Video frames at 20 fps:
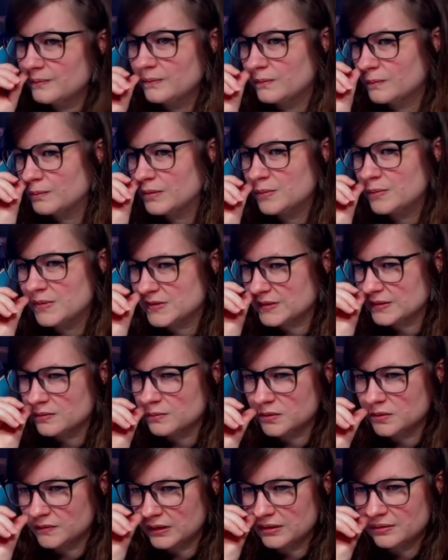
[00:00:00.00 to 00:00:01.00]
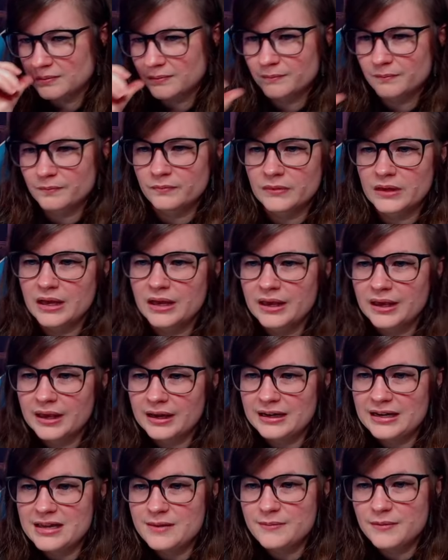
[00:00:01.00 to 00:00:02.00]
I missing a movie? Got
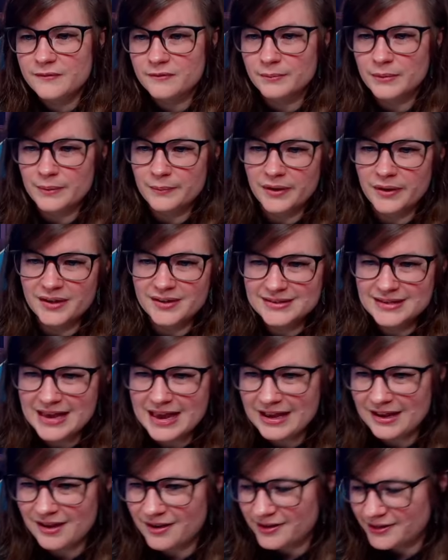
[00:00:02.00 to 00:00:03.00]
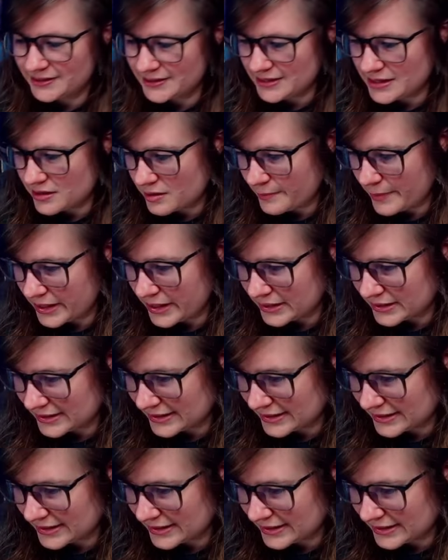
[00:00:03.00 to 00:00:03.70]
an email from my boss. Hang on to your butt.